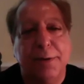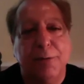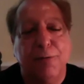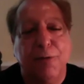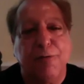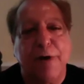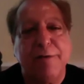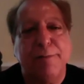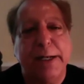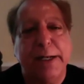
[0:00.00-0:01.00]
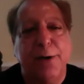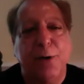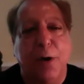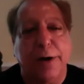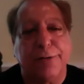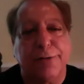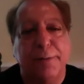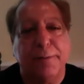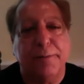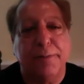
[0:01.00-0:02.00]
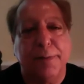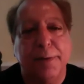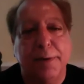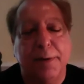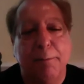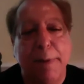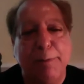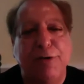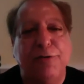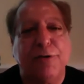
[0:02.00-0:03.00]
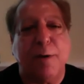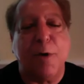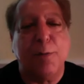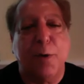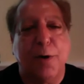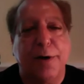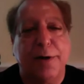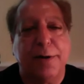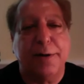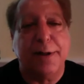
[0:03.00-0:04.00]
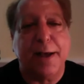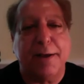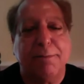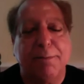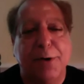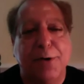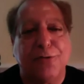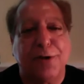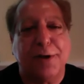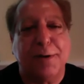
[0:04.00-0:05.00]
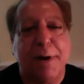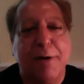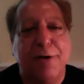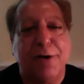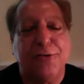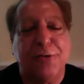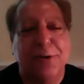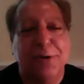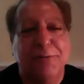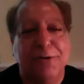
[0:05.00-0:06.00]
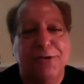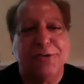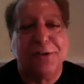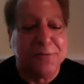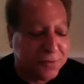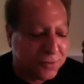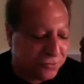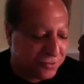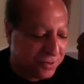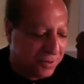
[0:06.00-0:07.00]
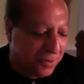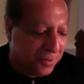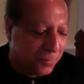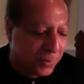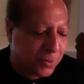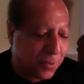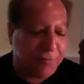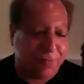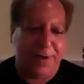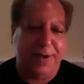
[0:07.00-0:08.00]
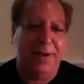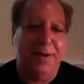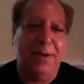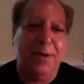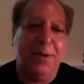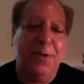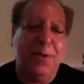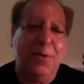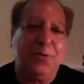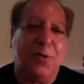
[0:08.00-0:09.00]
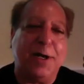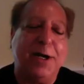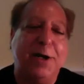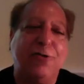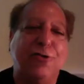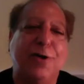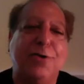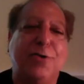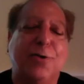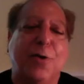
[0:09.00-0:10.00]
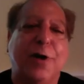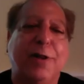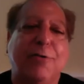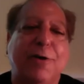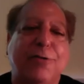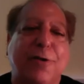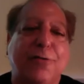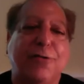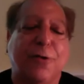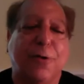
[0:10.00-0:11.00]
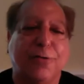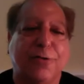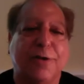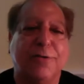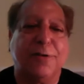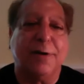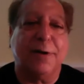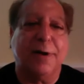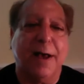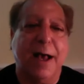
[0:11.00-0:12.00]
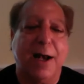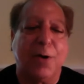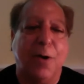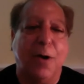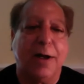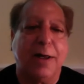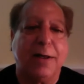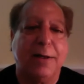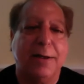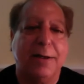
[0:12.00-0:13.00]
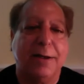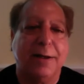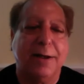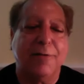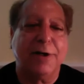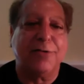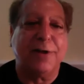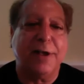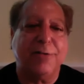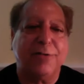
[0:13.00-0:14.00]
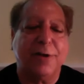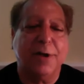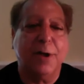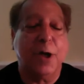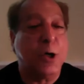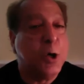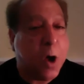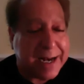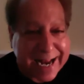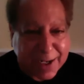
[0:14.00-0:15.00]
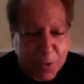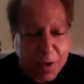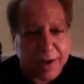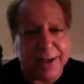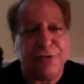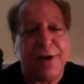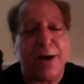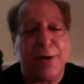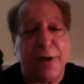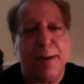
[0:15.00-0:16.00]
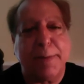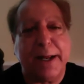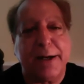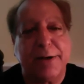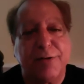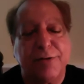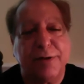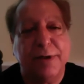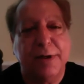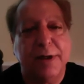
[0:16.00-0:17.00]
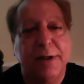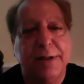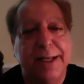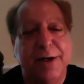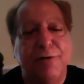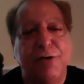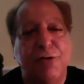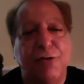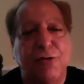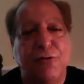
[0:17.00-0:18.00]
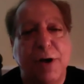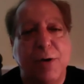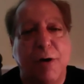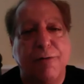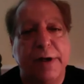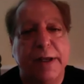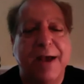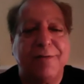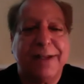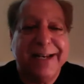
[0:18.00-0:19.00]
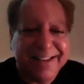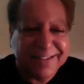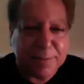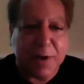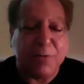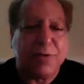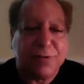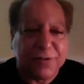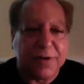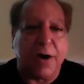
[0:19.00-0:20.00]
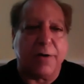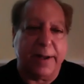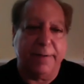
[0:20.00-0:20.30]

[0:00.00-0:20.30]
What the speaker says: for $5 billion. Pepsi's come on board. They're producing a beverage which is infused with coffee. So in addition to lowering the risk of cirrhosis, alcoholic liver disease, non-alcoholic steatohepatitis, the individuals who drink coffee have the least amount of scarring.